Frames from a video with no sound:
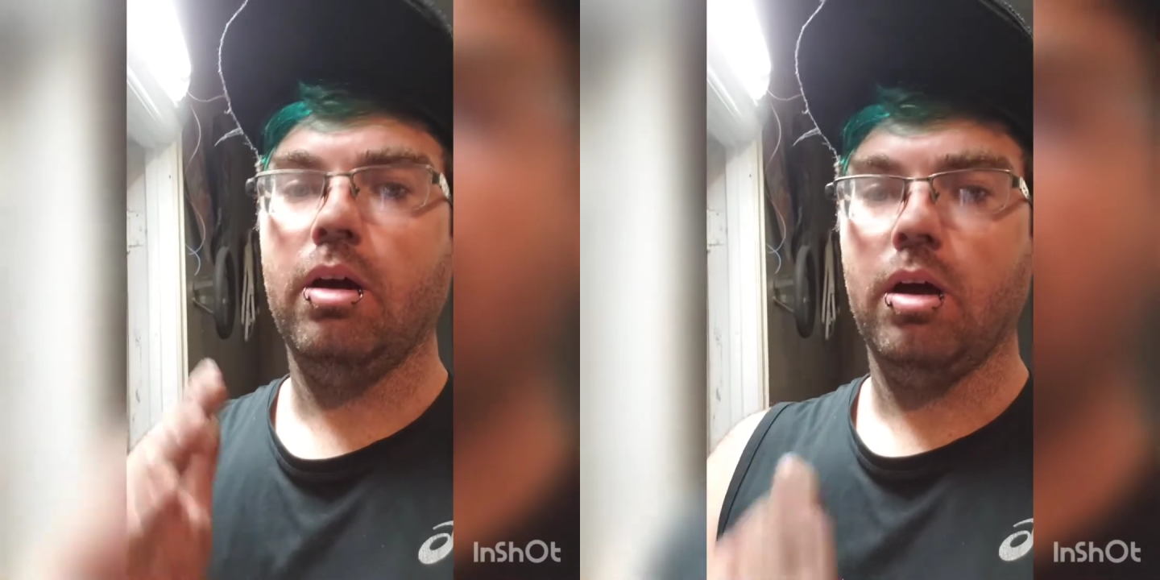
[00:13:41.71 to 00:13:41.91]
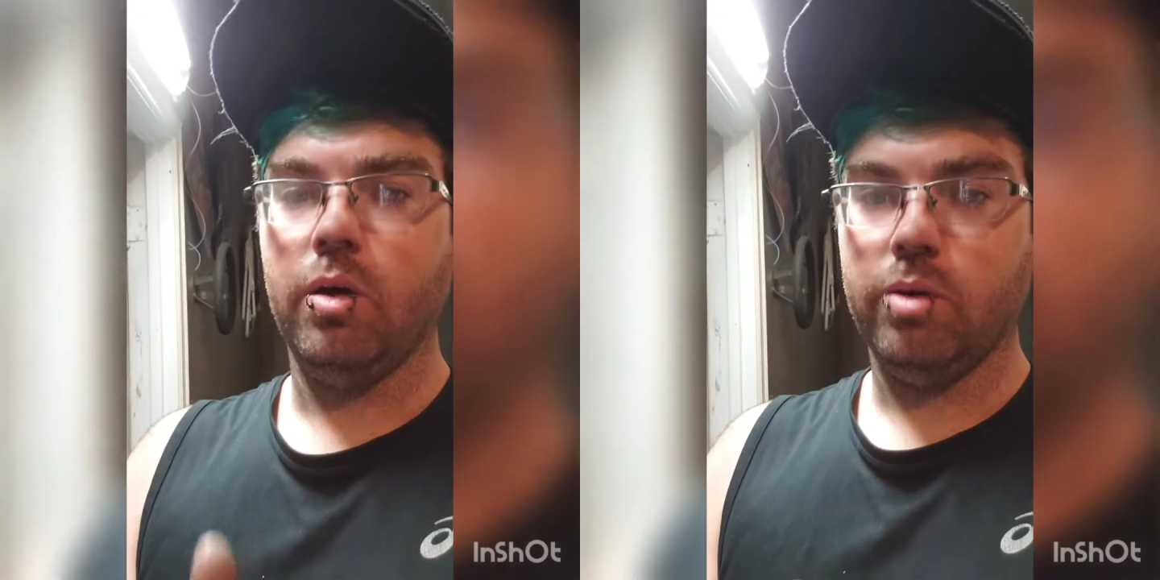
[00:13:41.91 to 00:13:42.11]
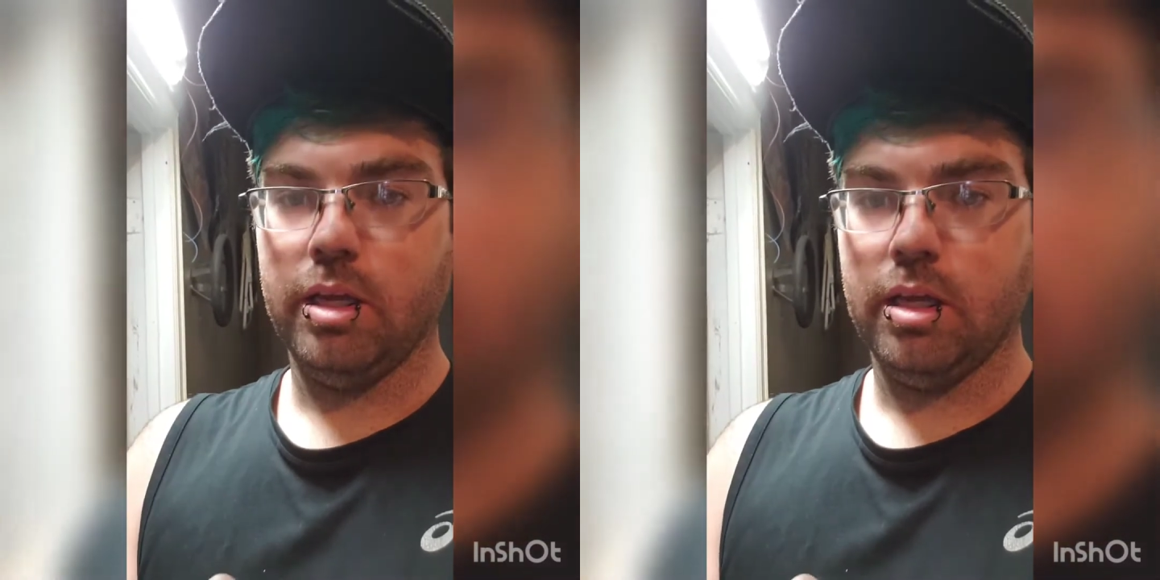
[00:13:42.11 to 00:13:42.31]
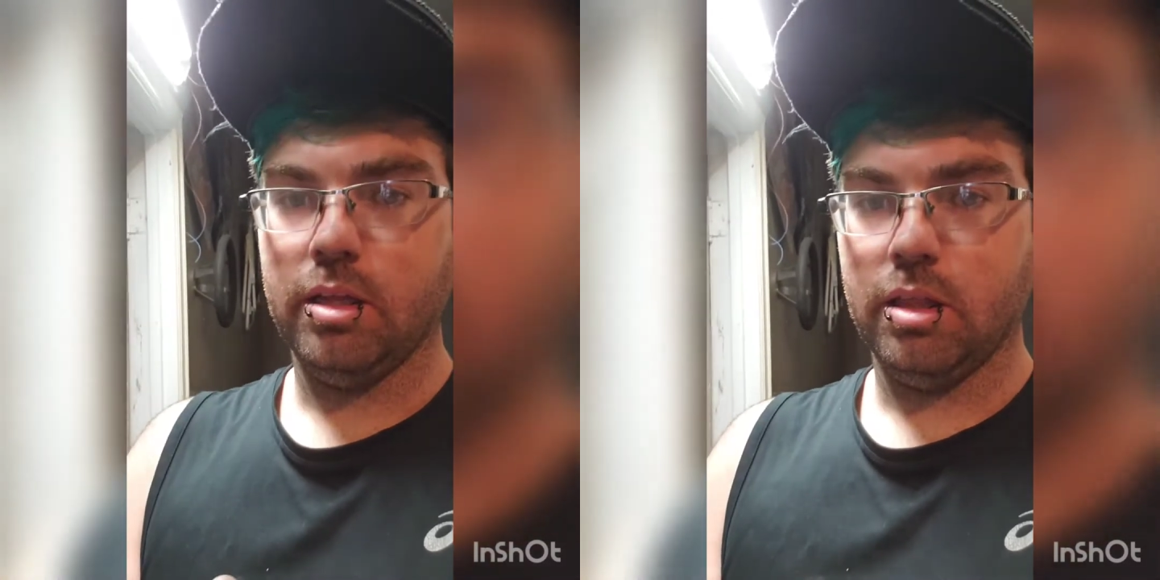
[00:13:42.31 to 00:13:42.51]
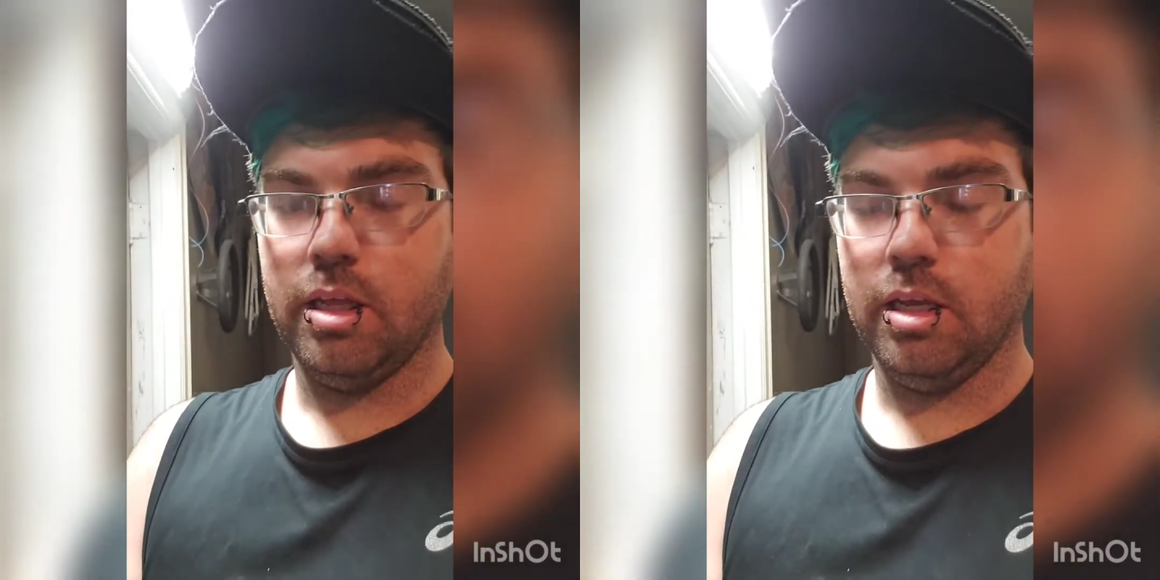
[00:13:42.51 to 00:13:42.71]
Only
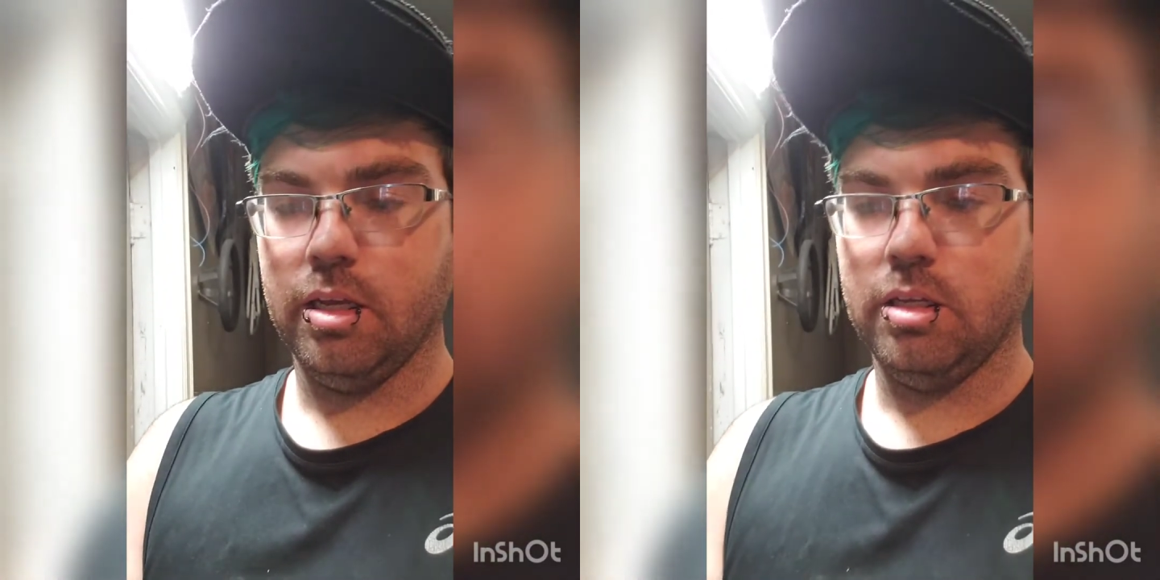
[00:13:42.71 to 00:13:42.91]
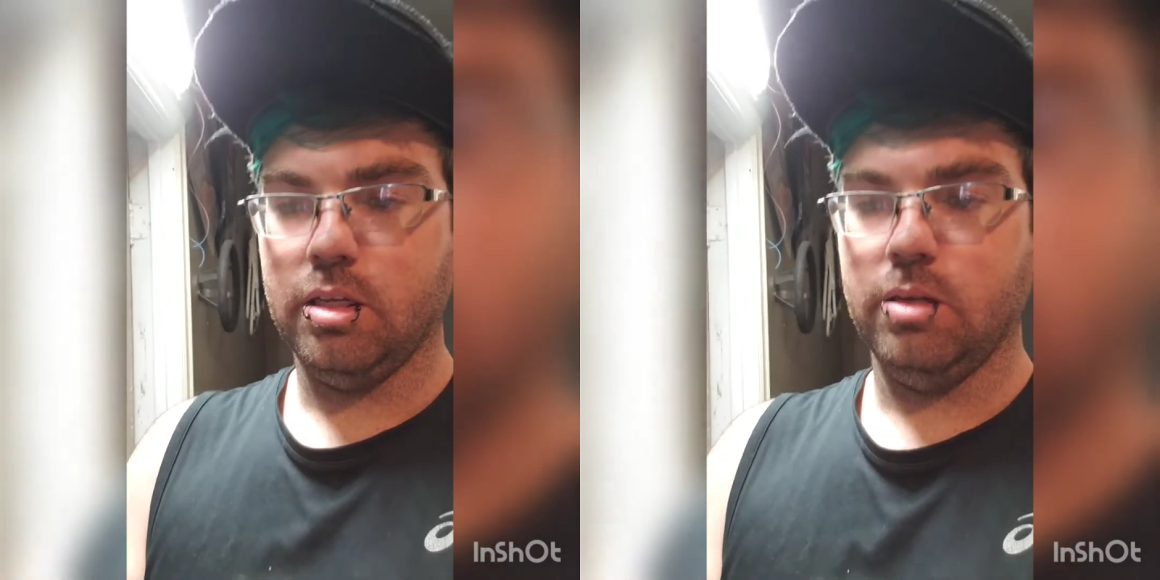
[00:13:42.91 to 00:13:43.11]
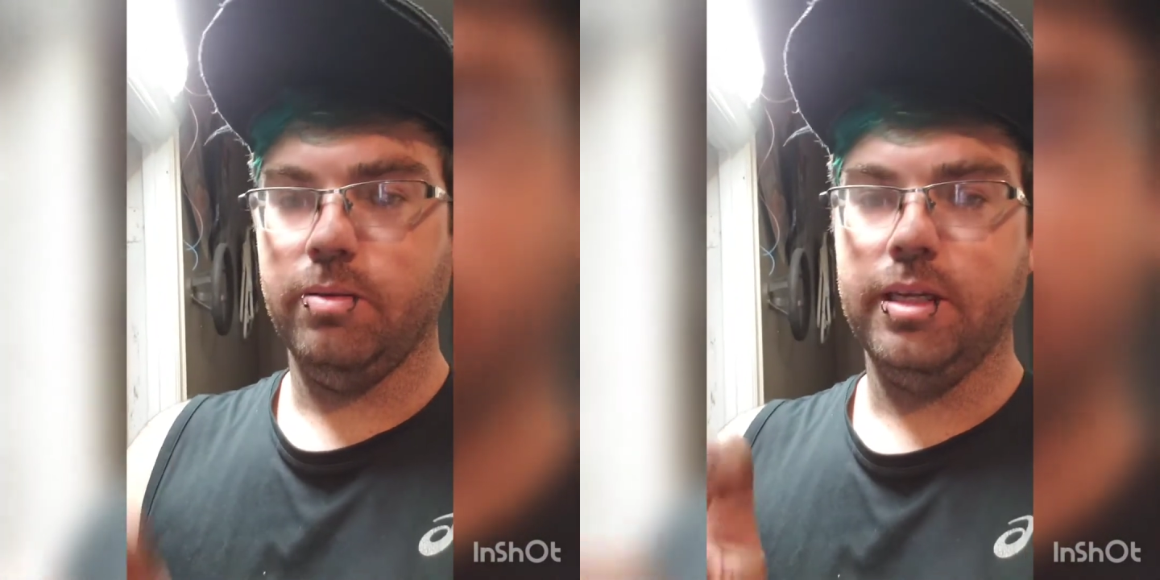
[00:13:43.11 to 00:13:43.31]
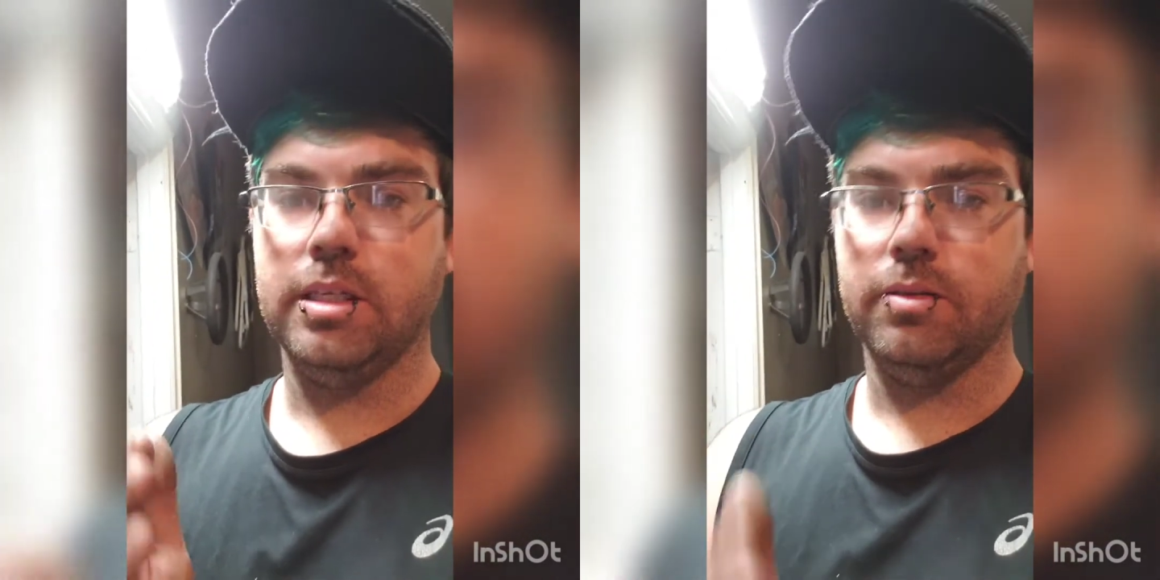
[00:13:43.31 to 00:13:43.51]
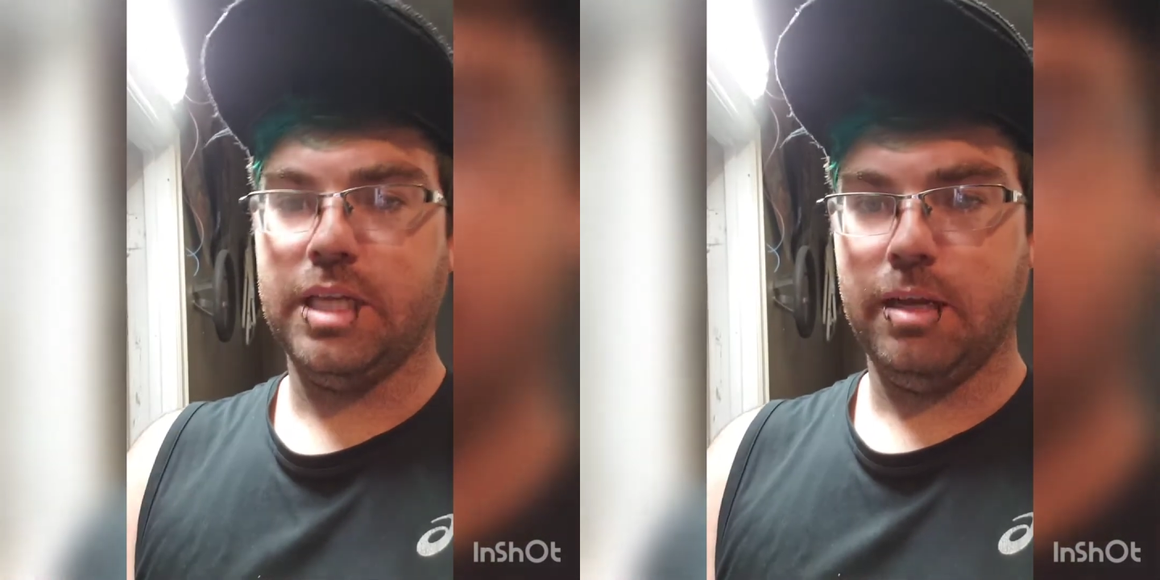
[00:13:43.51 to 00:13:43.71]
thing I do is I'll
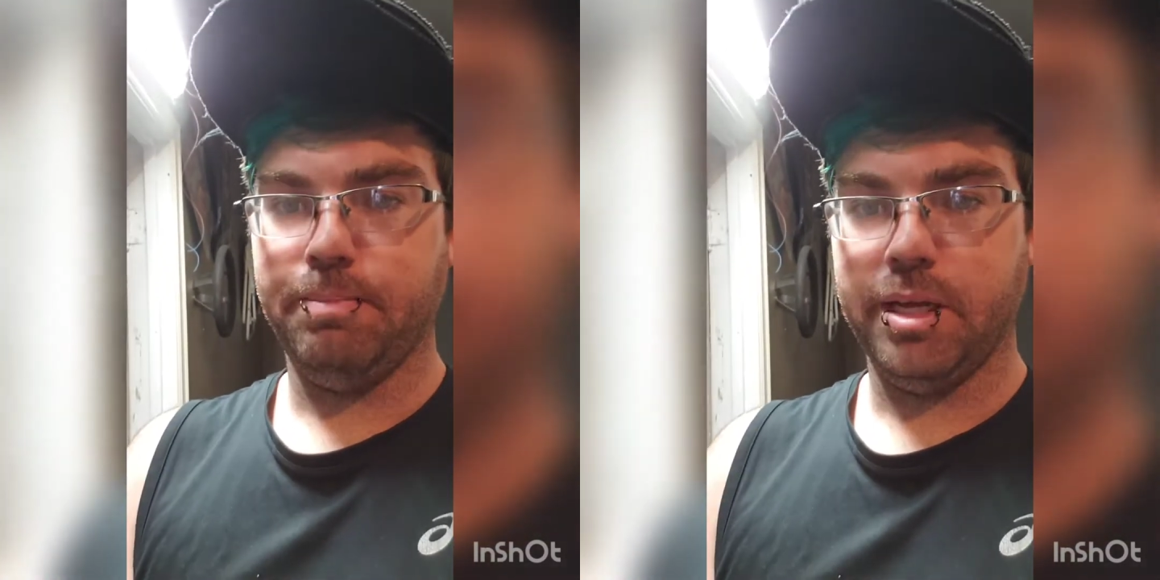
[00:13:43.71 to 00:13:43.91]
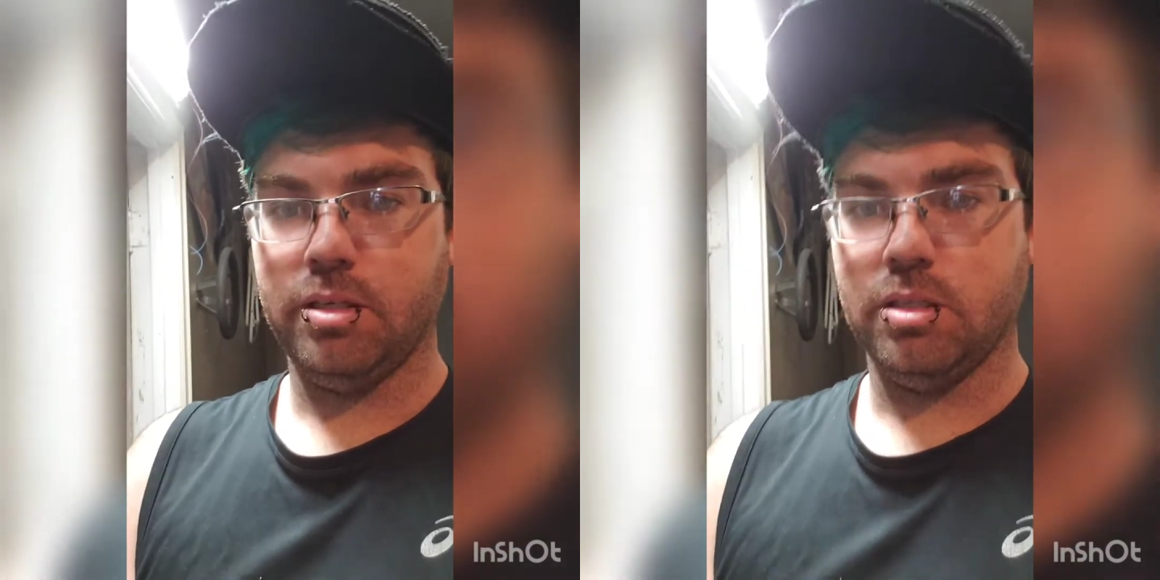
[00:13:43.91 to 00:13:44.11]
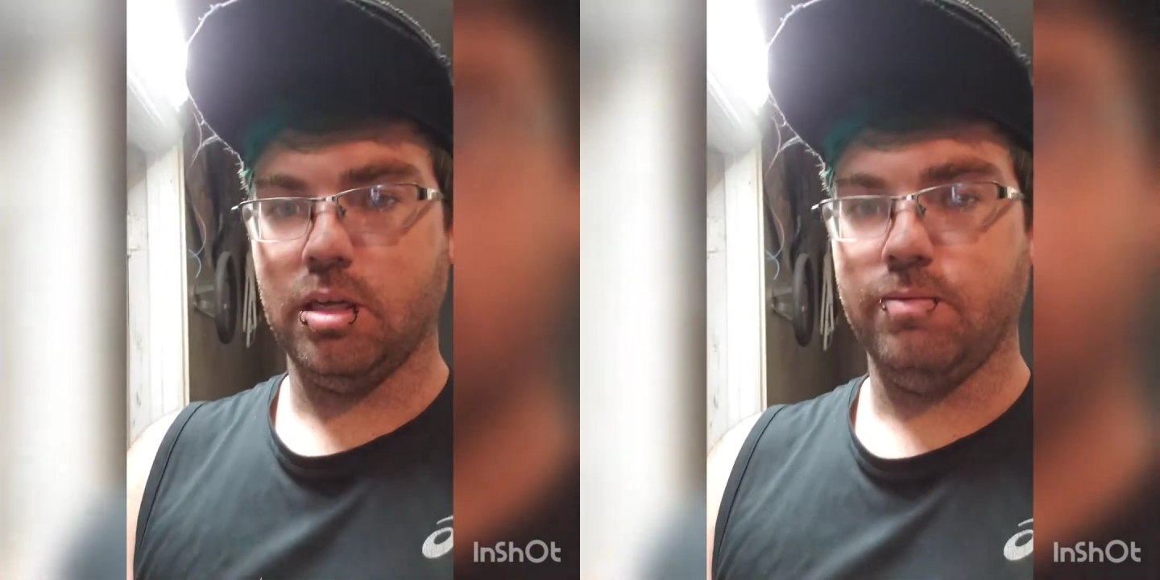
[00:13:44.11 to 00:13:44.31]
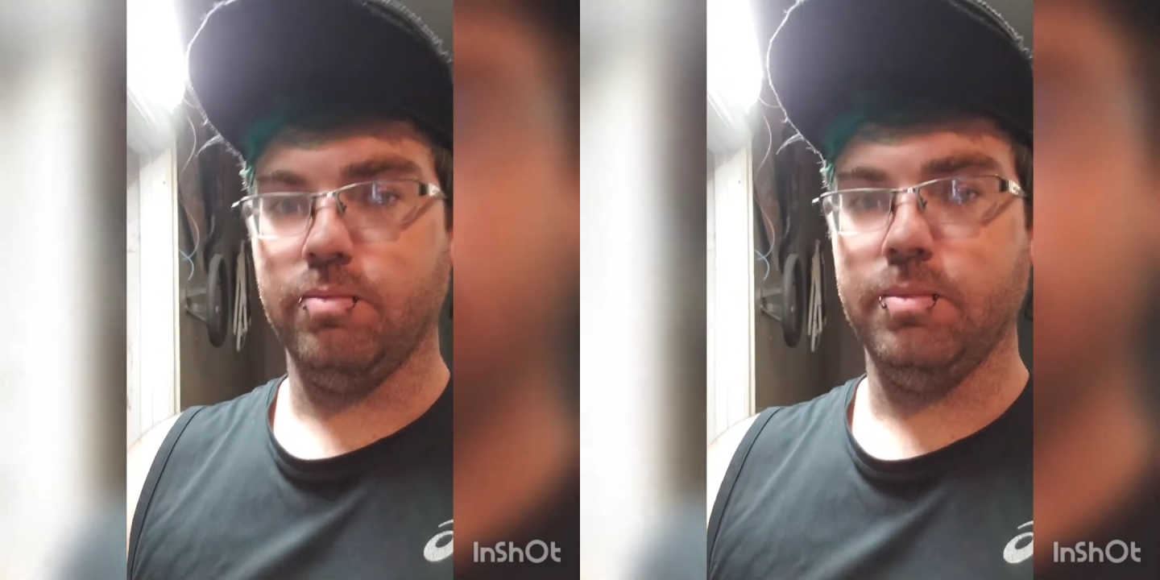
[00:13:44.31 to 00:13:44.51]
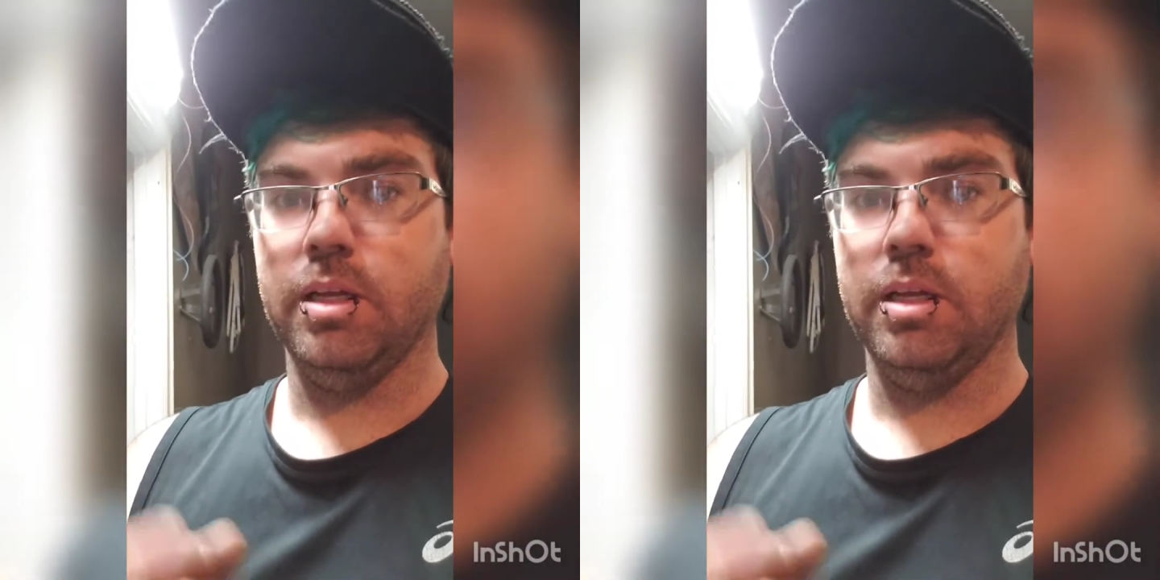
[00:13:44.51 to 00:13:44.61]
take pictures of them